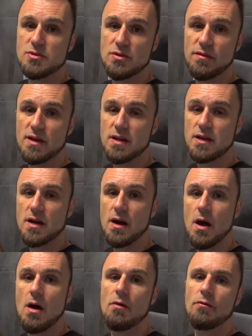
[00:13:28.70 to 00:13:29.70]
over here
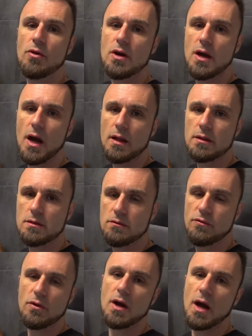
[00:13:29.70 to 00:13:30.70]
for cotton
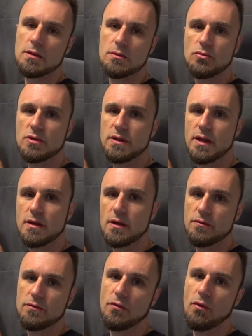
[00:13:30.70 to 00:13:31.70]
with
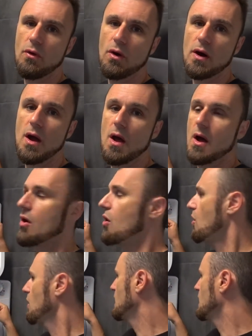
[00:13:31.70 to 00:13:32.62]
linen, for all